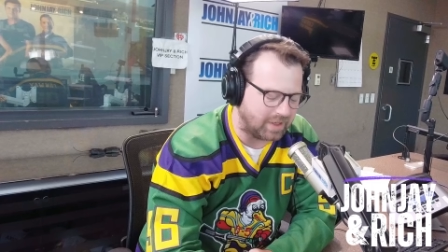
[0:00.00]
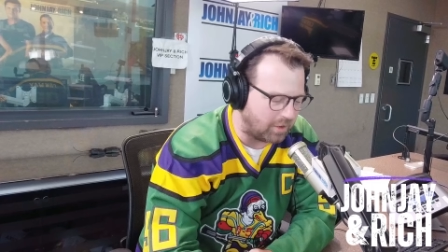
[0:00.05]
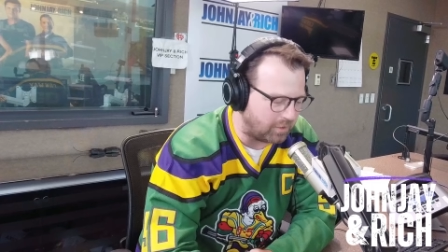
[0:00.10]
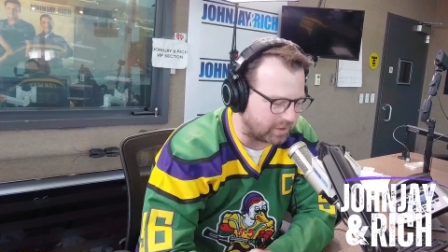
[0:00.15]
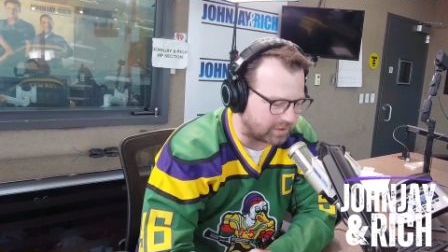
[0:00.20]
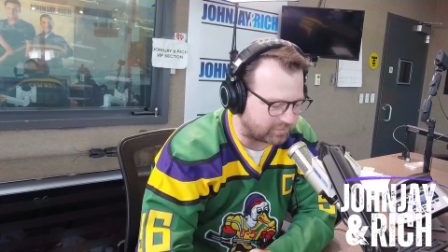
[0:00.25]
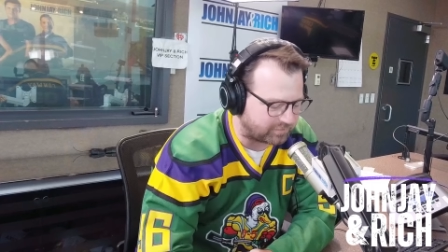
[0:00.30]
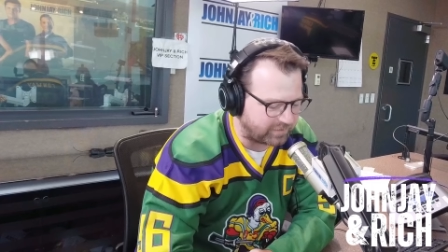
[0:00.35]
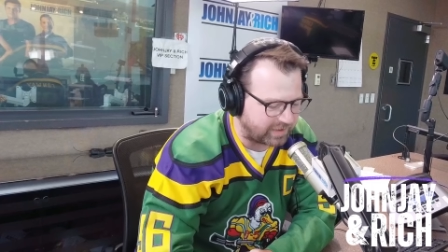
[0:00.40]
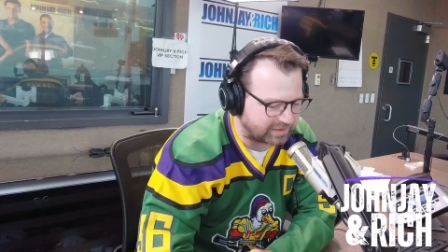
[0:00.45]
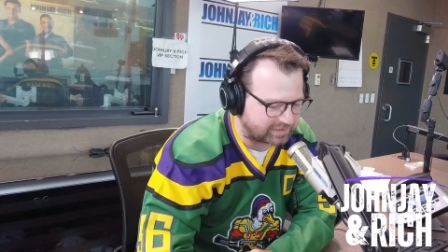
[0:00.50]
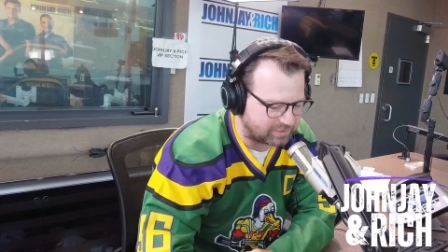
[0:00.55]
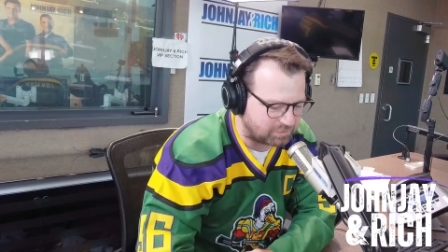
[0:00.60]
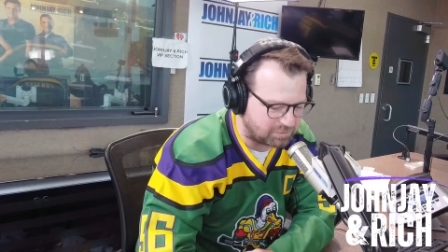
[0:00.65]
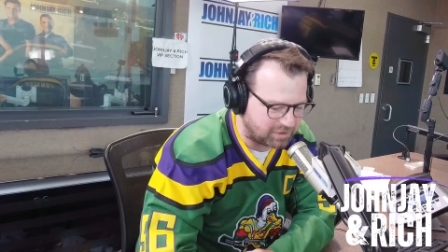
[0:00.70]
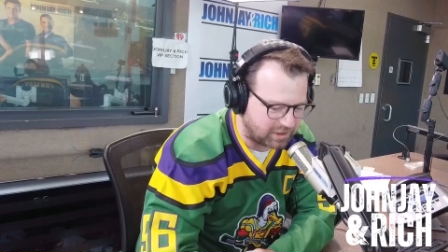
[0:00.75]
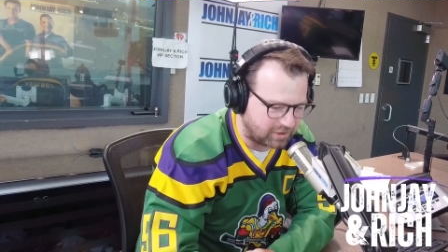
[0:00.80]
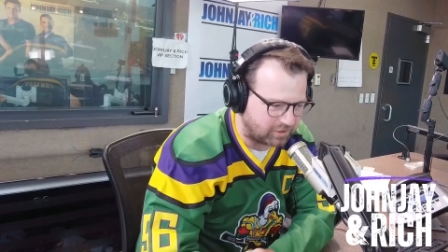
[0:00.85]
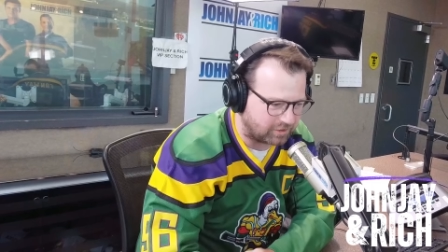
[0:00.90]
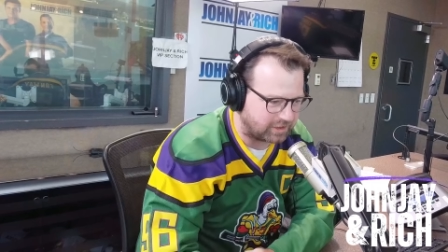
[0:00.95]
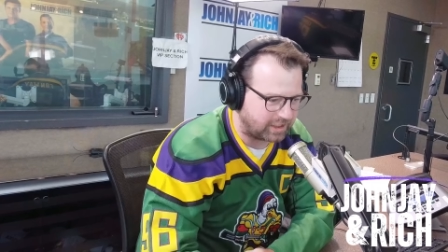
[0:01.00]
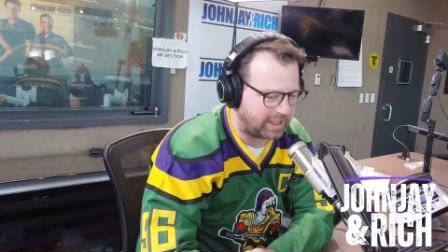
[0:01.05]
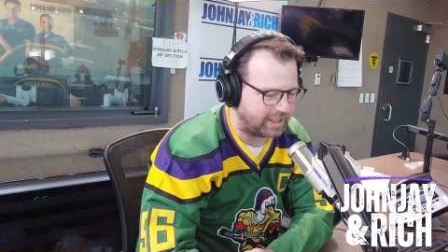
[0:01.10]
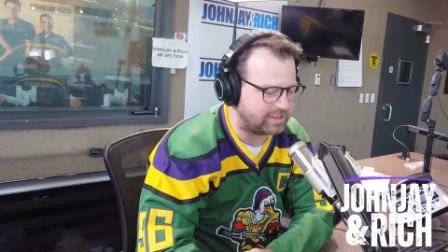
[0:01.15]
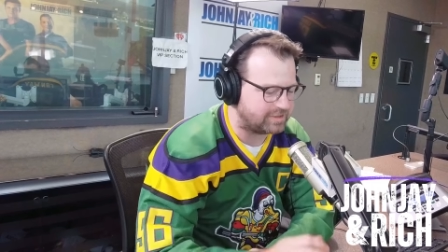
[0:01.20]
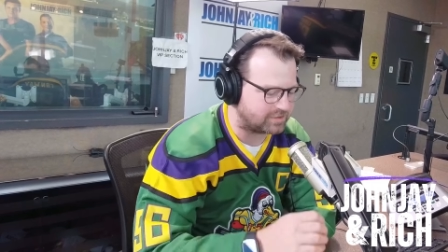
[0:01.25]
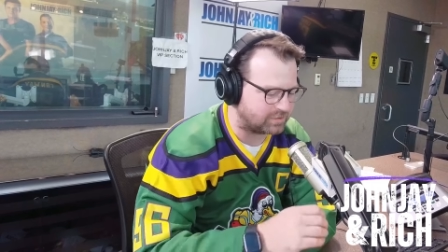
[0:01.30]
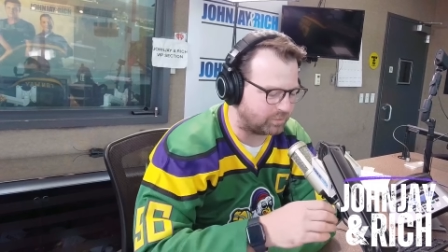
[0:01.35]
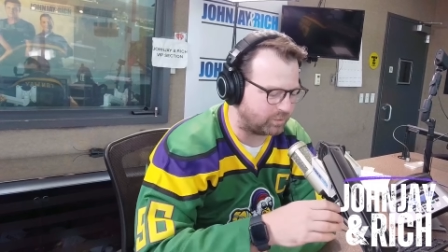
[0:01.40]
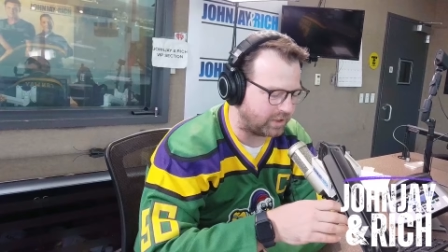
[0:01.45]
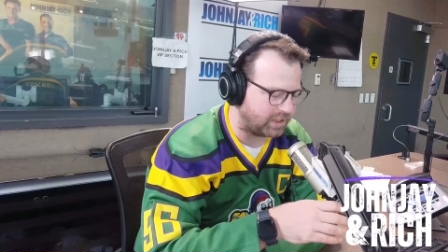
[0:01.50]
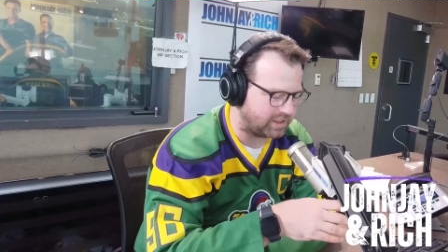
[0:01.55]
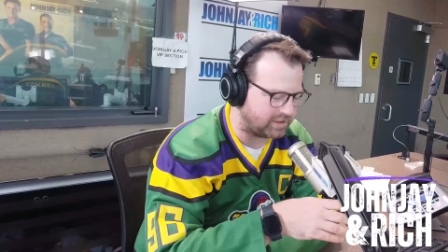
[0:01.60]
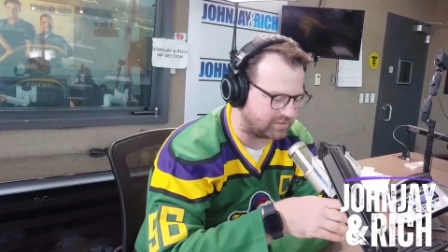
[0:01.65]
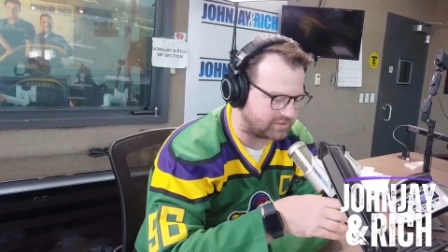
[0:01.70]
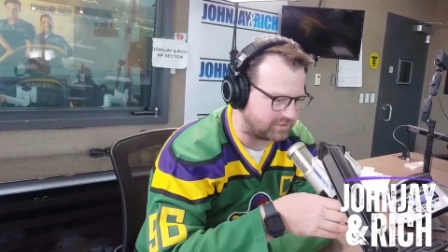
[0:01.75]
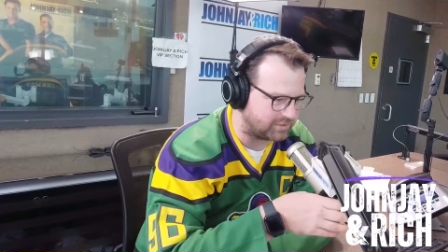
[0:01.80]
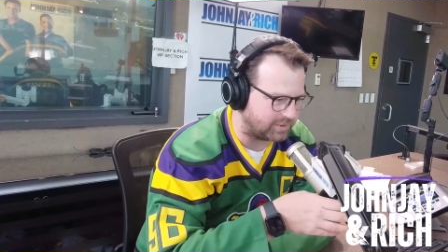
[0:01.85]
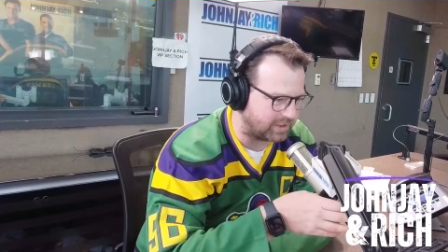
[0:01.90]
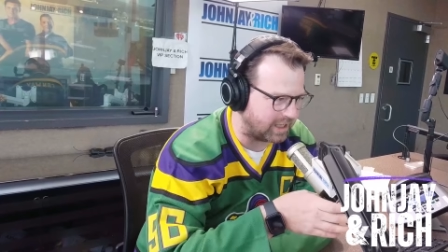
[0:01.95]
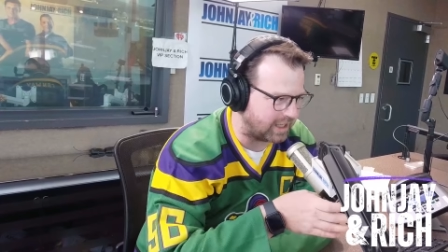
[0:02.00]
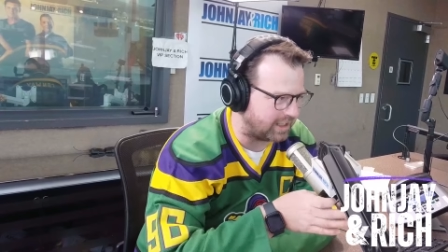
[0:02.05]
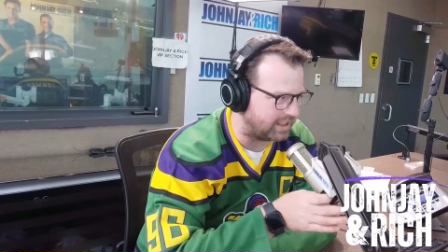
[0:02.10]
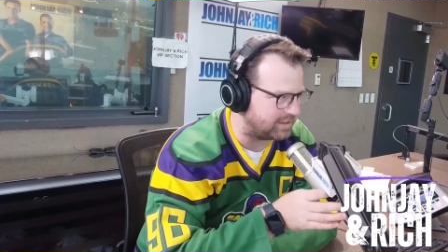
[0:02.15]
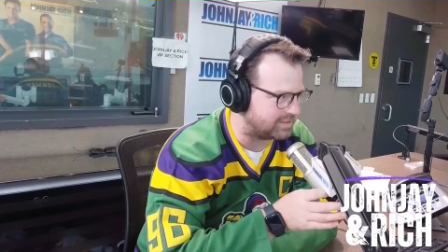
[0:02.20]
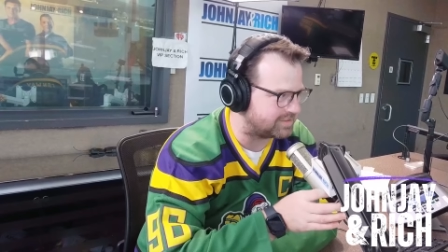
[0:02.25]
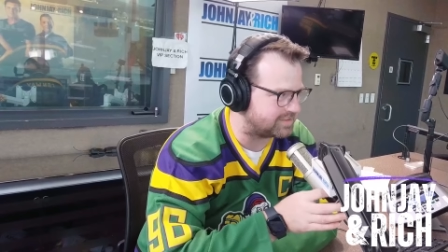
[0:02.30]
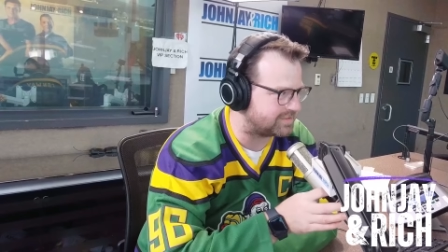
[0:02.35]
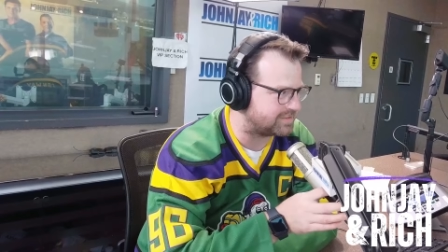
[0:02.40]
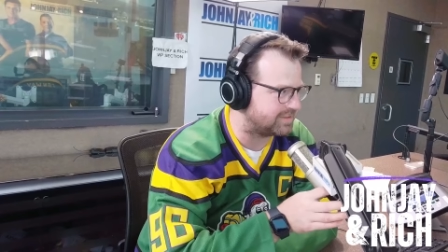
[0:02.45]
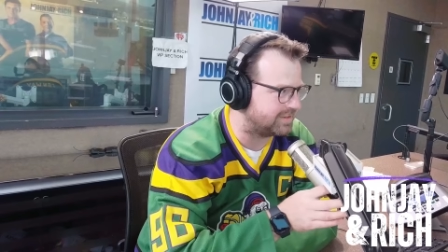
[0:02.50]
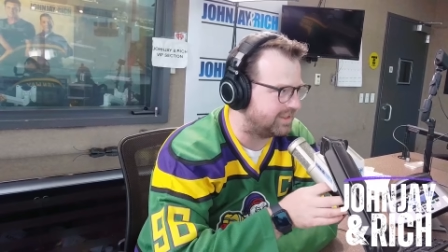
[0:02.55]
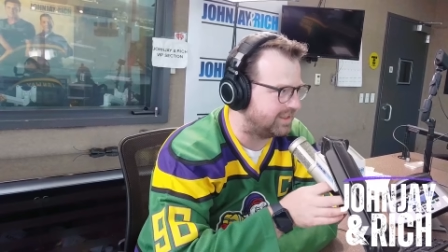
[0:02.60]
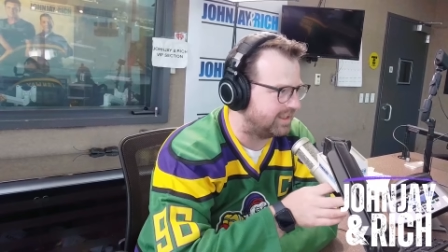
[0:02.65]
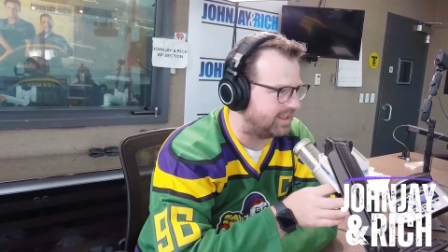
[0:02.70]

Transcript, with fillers: Oh, it affected me all kinds of ways, you guys.